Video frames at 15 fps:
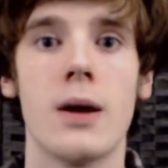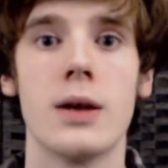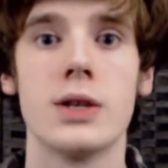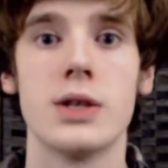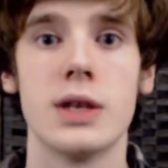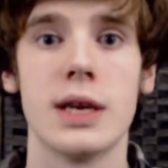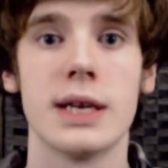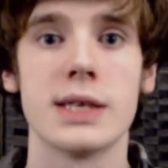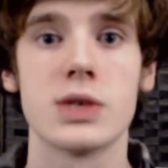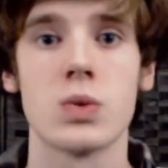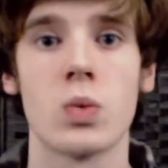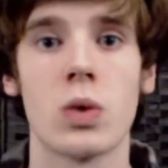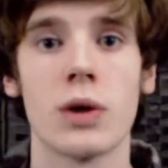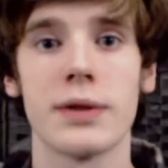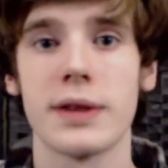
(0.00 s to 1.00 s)
It's
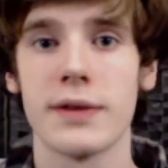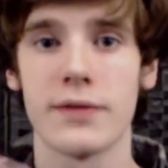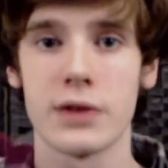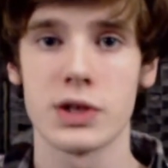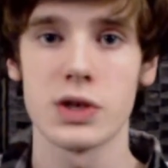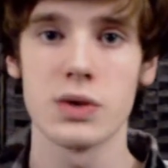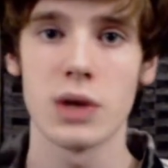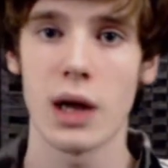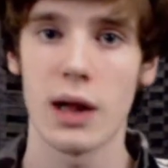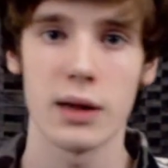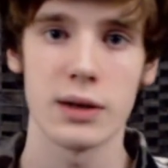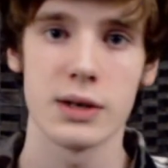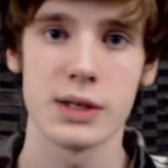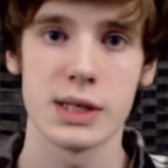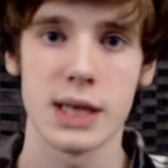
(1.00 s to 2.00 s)
worth it for
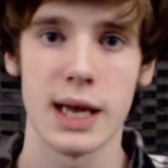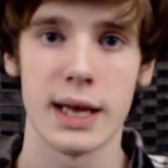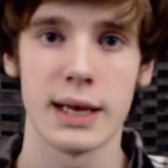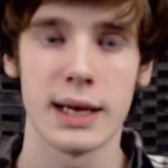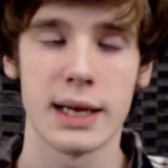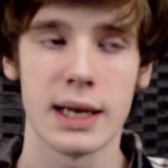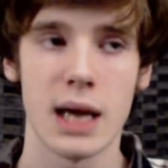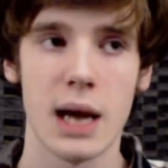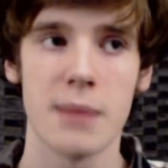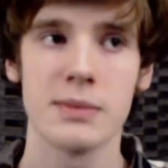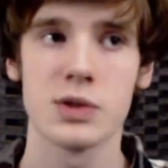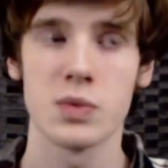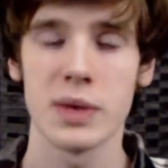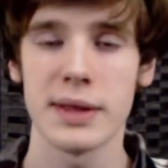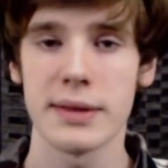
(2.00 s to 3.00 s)
$2, and it comes
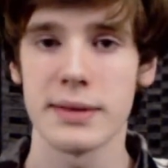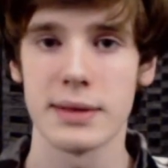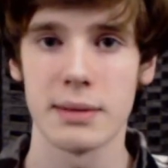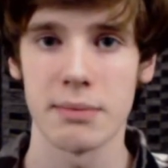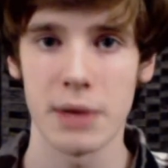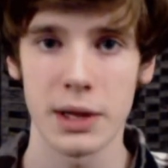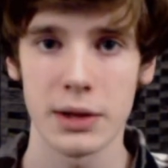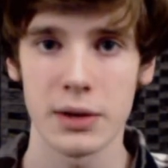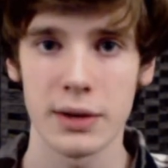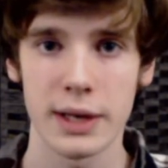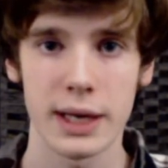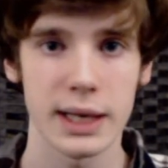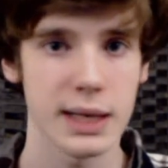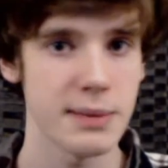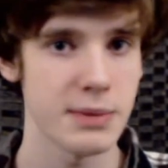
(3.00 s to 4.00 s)
with the bundle that
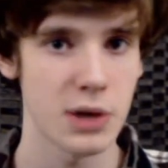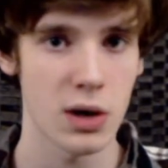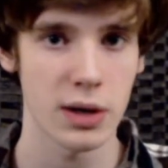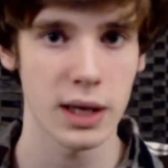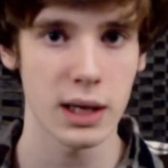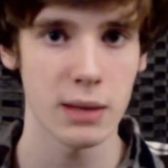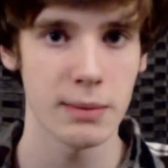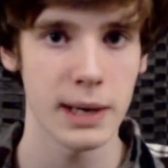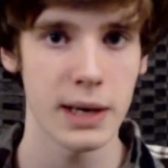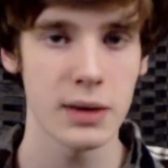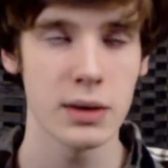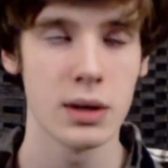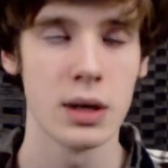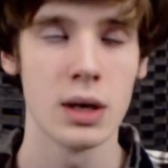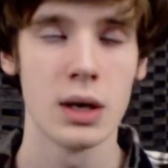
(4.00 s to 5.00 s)
I keep talking
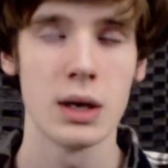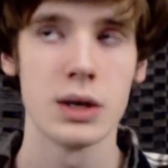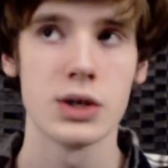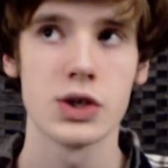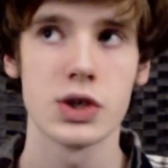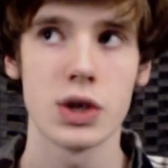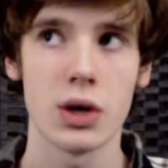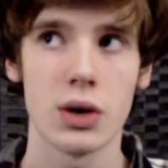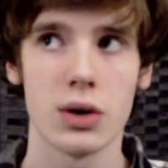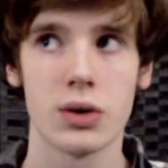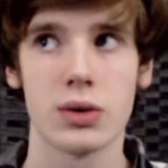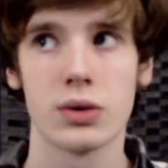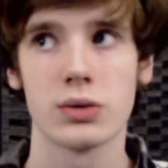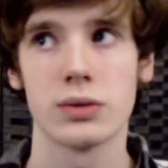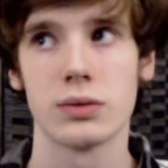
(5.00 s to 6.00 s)
about.
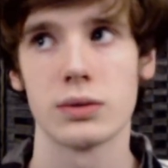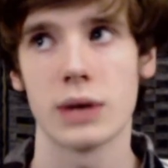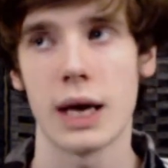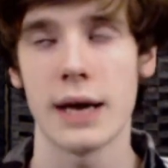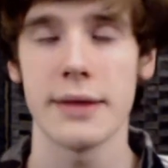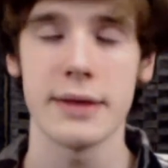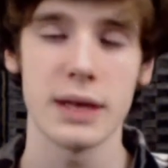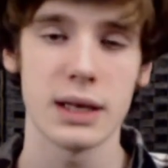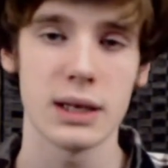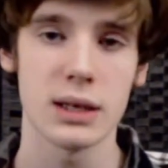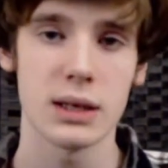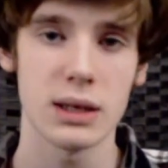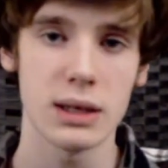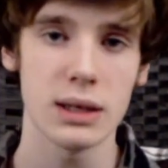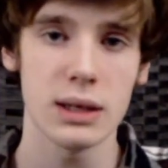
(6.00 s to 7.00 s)
So I think
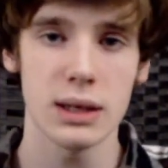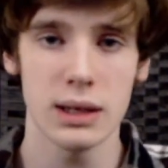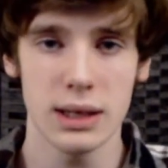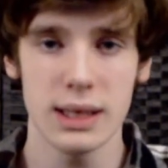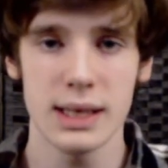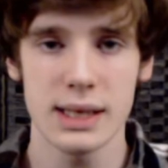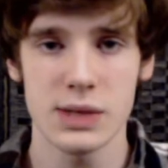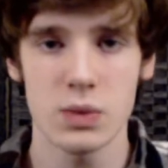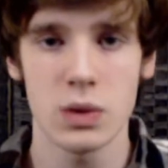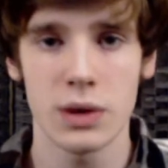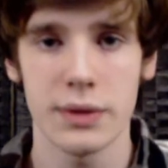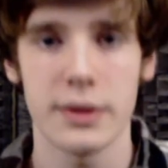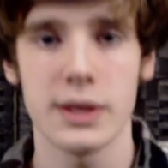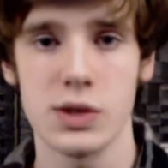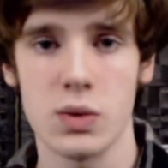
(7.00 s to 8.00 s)
it's
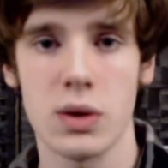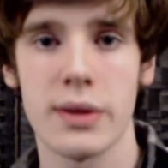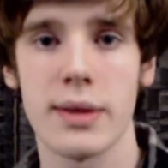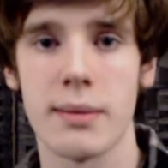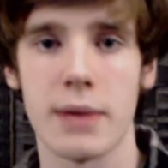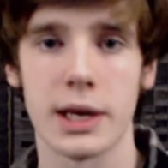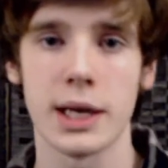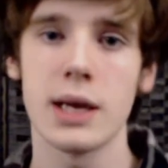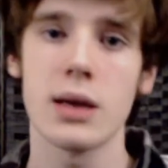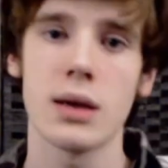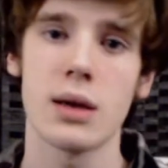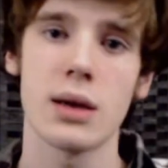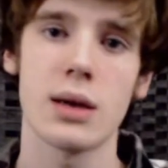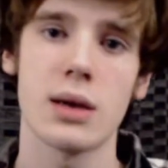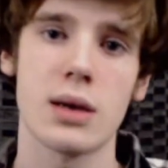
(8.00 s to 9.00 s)
worth the money,
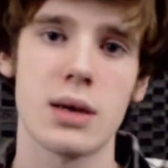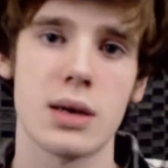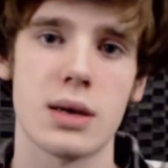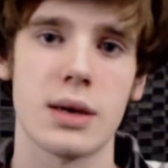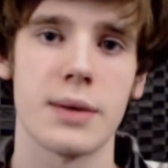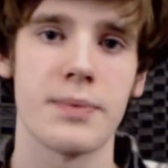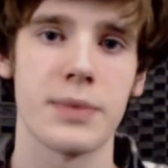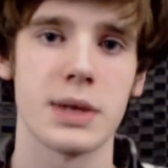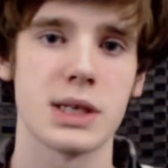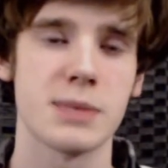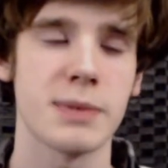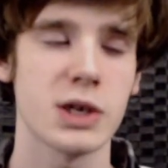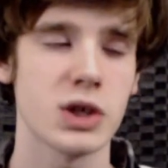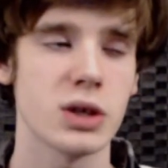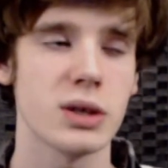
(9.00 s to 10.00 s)

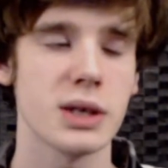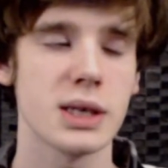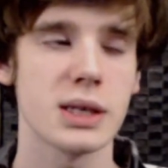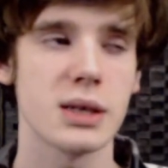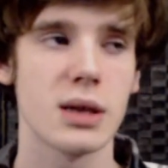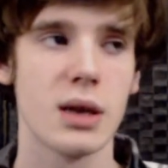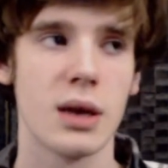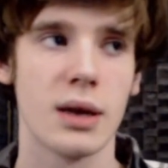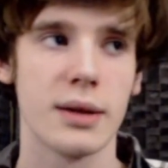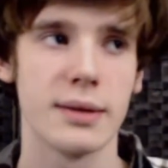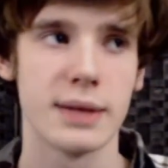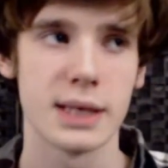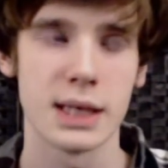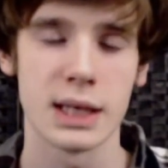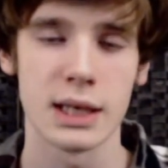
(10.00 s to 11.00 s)
especially
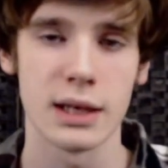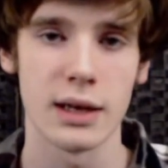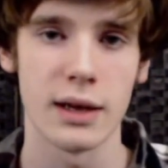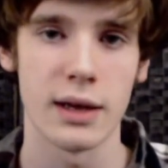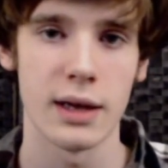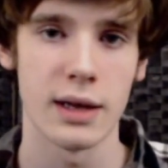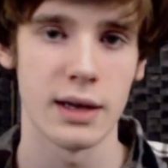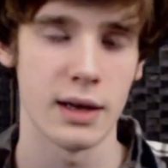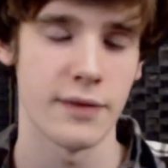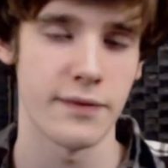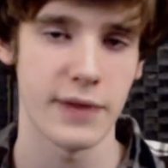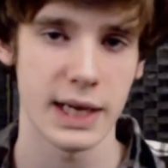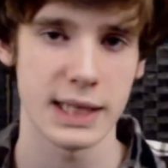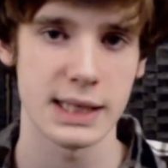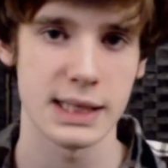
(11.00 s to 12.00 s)
the
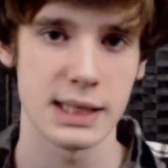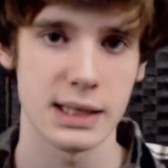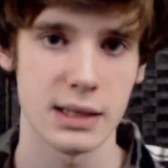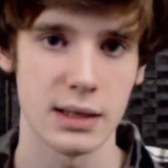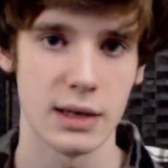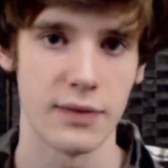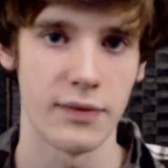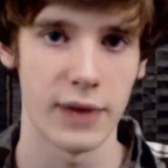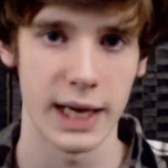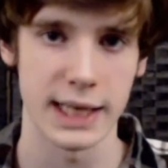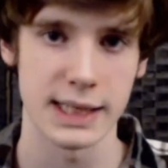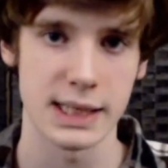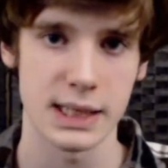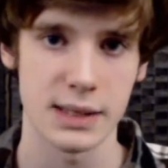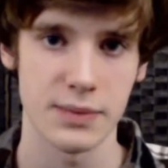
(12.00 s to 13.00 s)
effects advice.